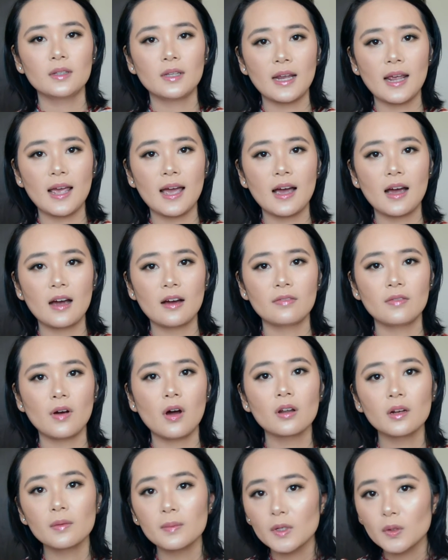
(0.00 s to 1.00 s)
They have
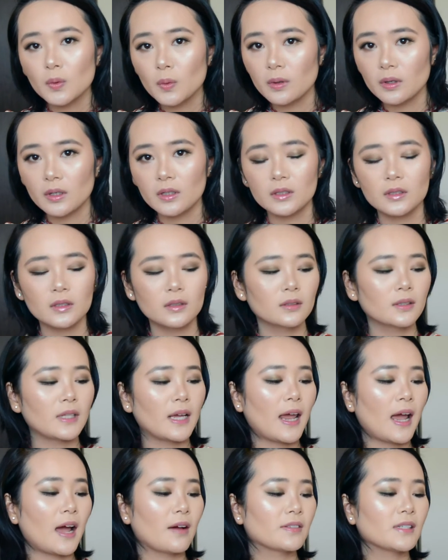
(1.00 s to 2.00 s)
almond oil,
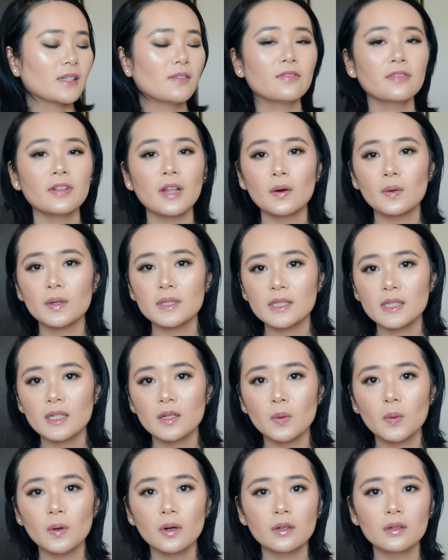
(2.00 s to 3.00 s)
they have sunflower
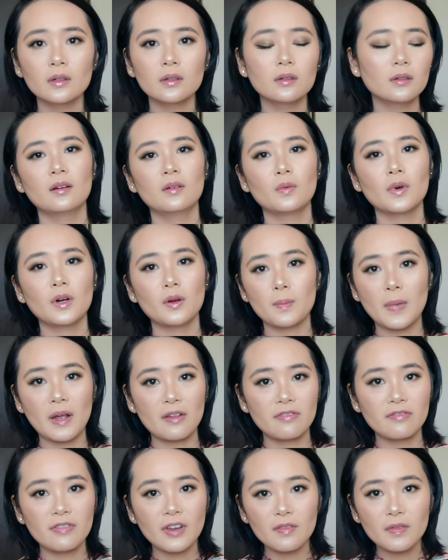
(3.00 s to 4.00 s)
seed oil, one of my
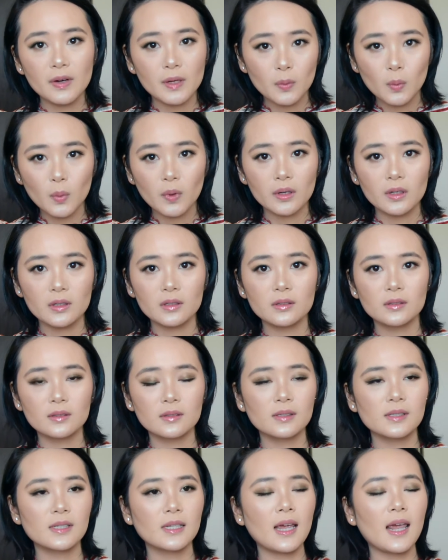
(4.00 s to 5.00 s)
favorite
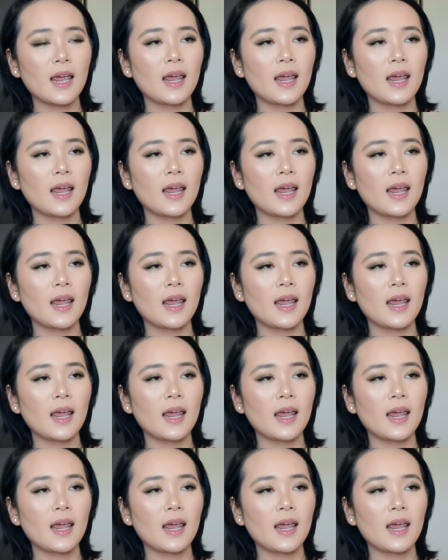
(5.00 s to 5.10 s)
oils,